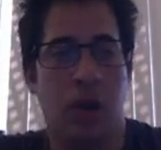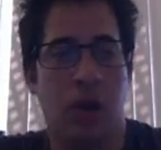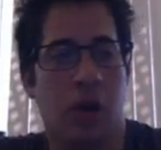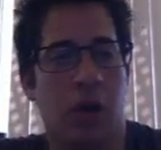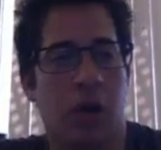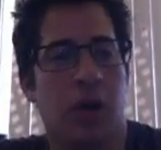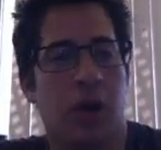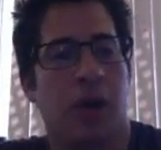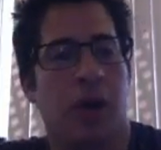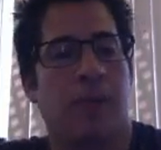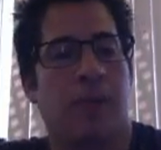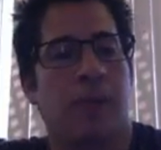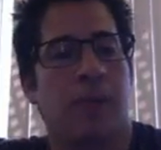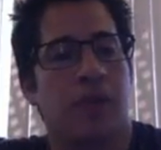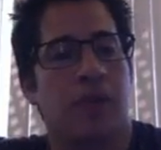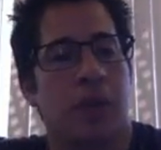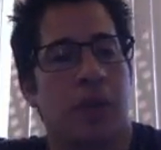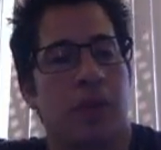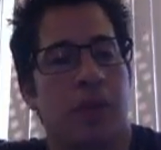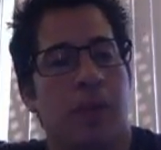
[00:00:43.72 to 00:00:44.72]
Okay,
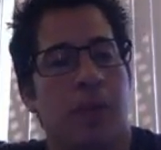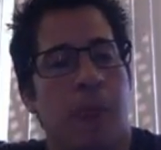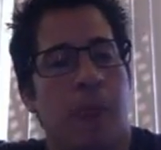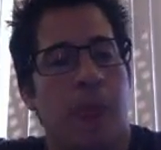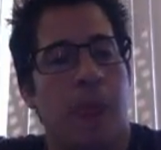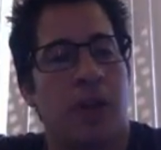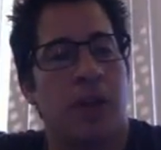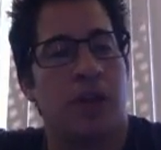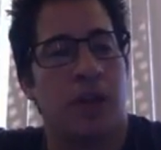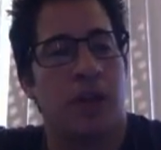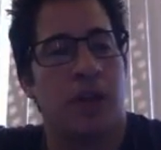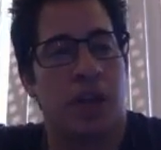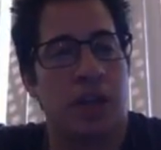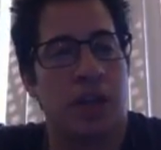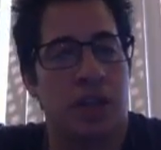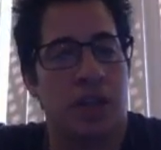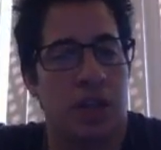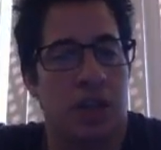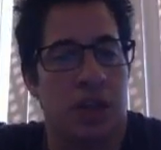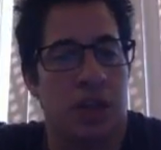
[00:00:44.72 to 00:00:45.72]
so to
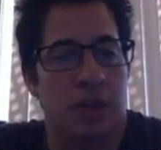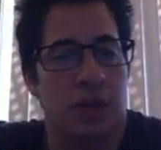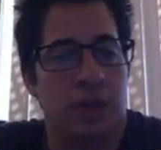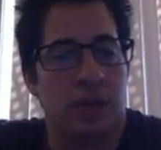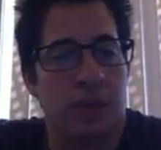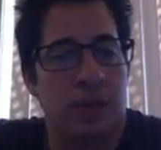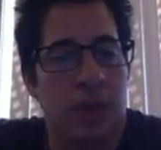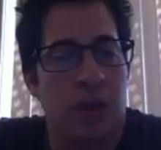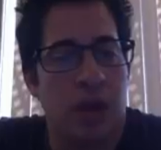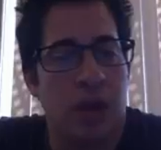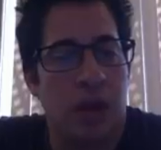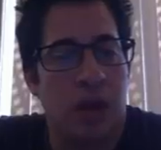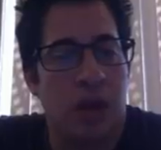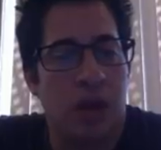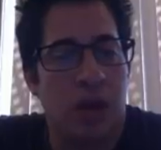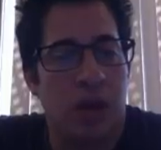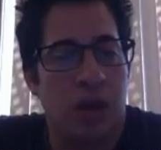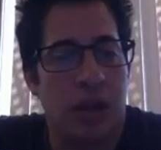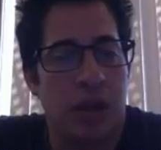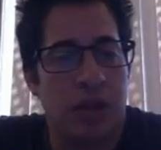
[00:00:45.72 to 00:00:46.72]
continue,
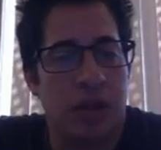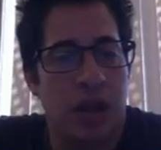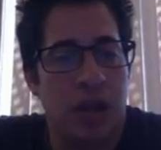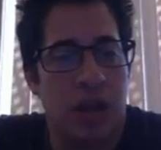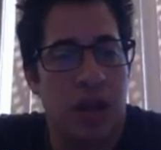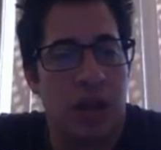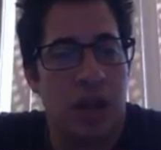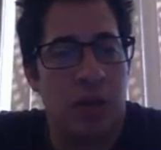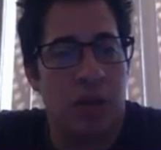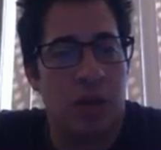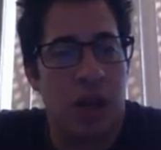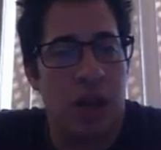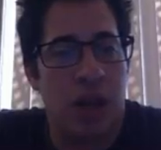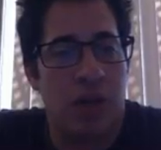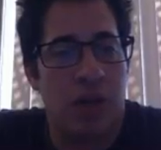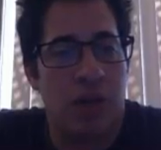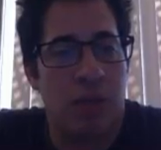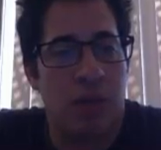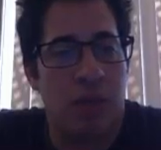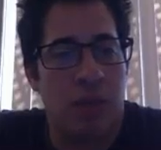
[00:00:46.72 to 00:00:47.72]
let's say that we
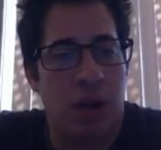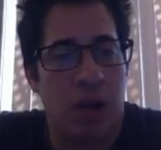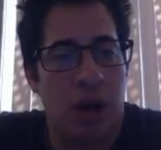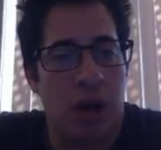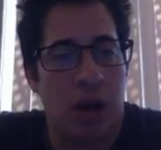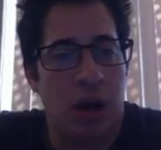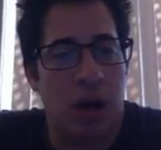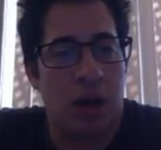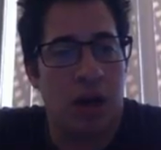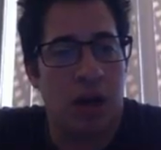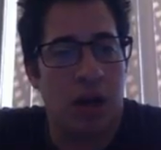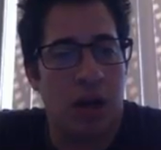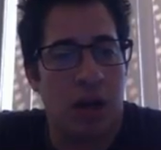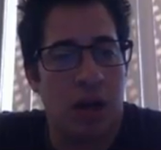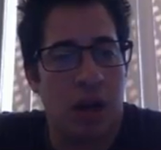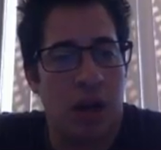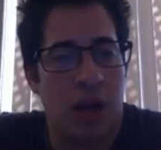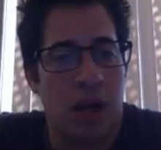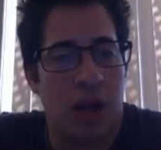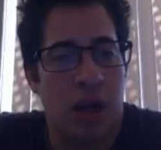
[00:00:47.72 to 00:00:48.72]
have a block,
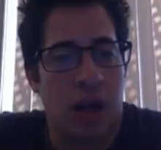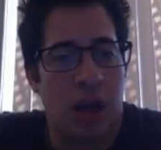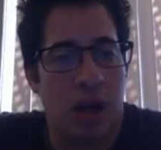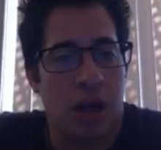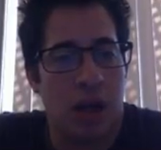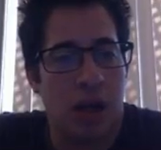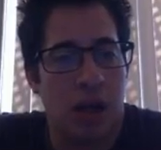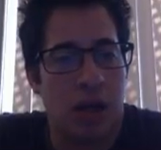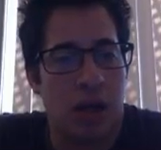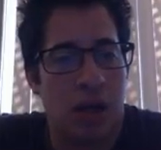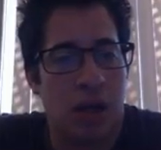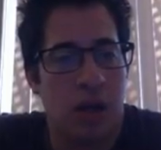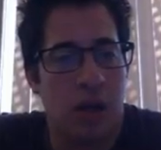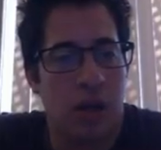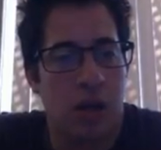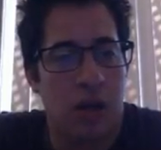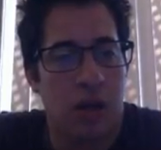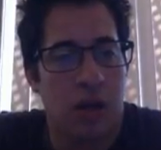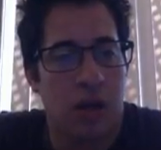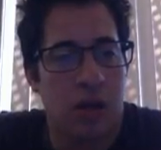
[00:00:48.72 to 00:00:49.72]
and
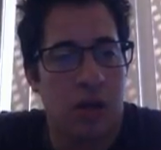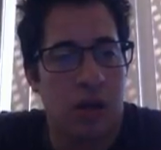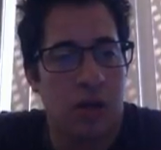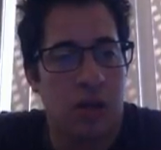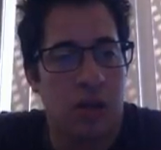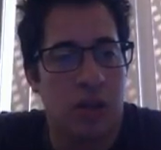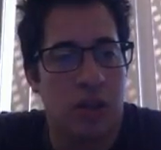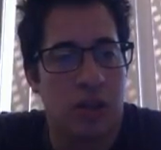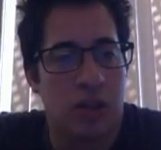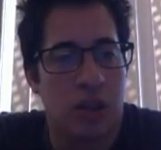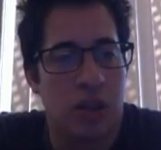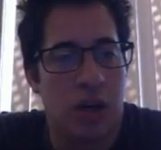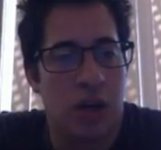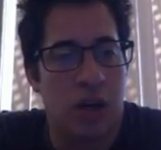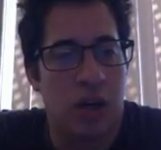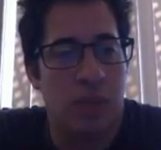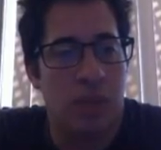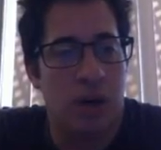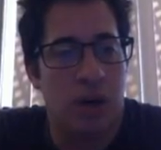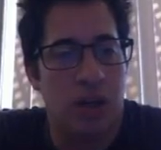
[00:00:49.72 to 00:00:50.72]
to start
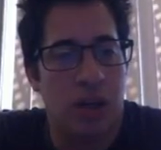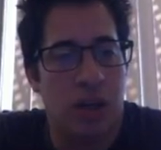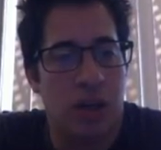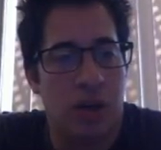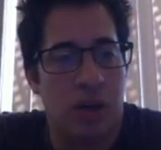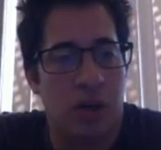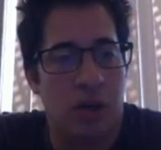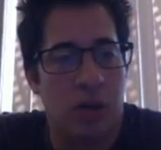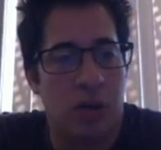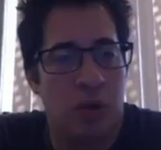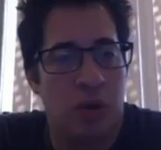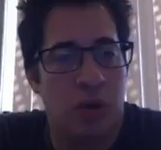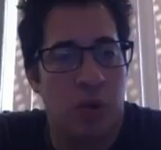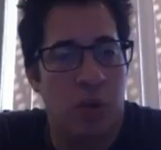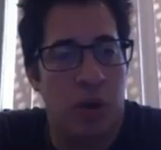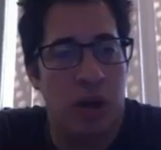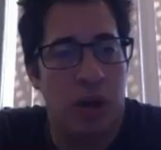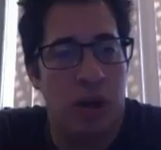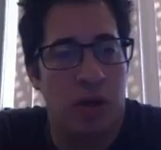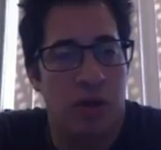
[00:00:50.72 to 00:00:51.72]
I'm going to tell you what the
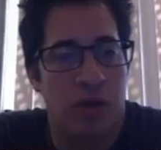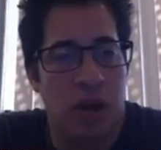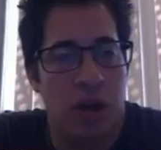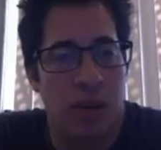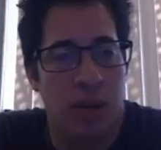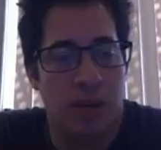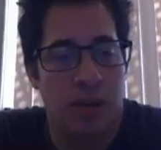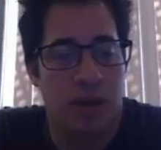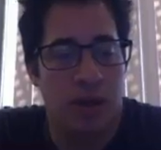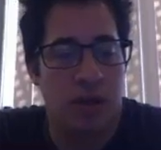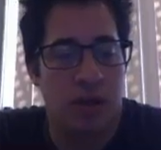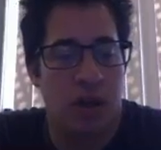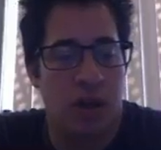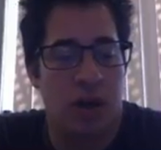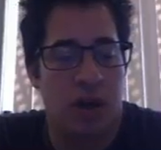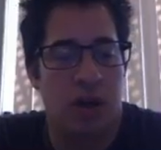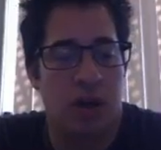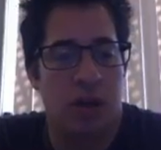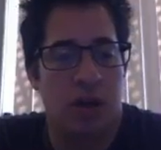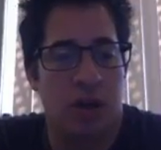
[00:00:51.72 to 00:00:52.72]
weight of the objects
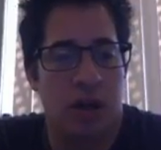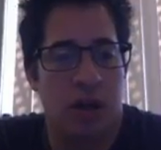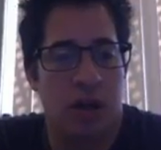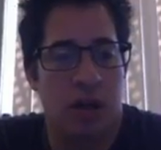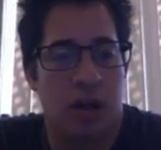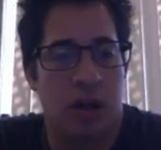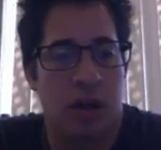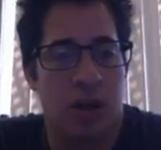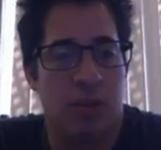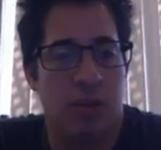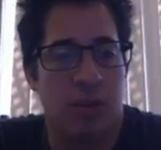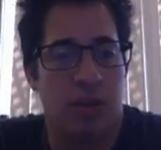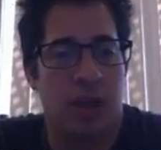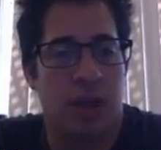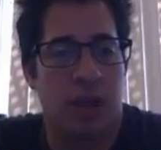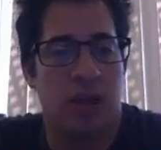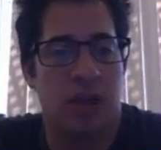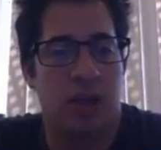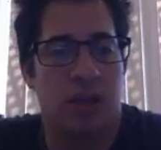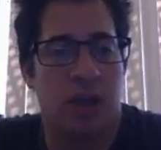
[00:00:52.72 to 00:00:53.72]
are. In a couple
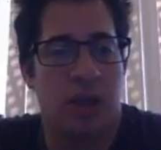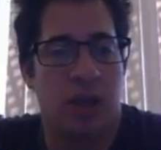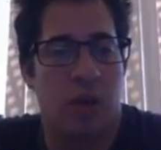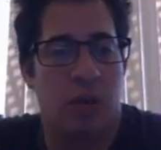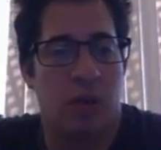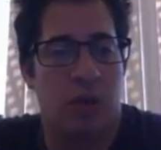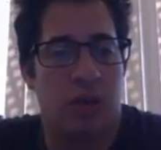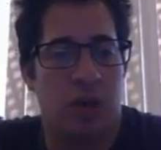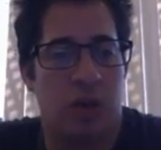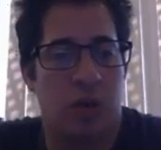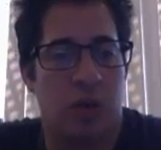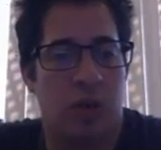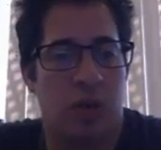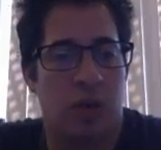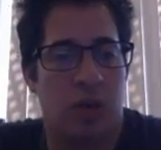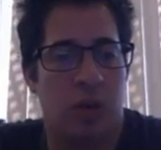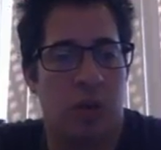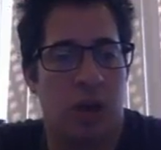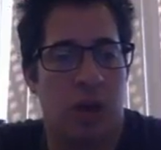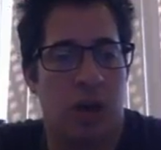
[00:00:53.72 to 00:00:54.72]
days I won't tell you what
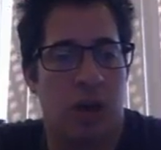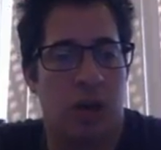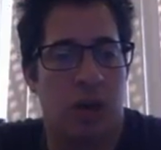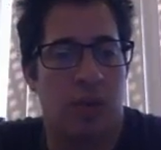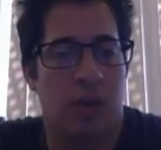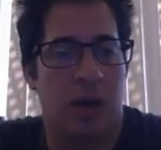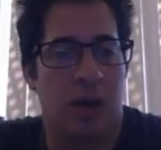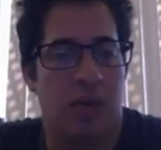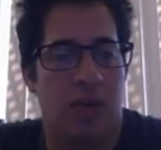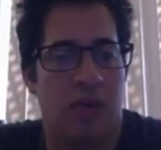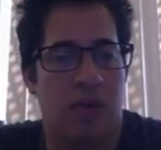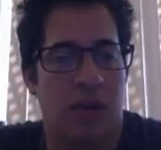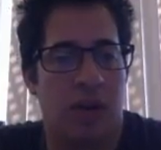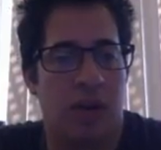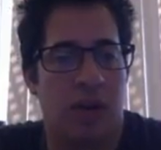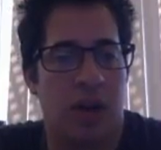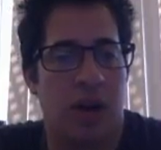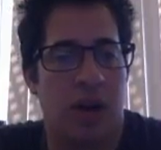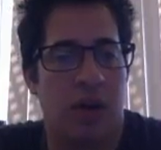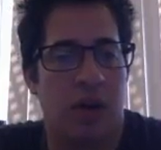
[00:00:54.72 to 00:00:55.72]
their weight are, I'm going to have you figure
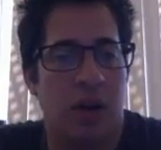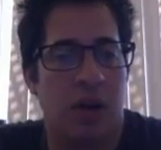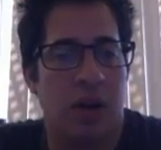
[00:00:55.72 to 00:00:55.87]
that out.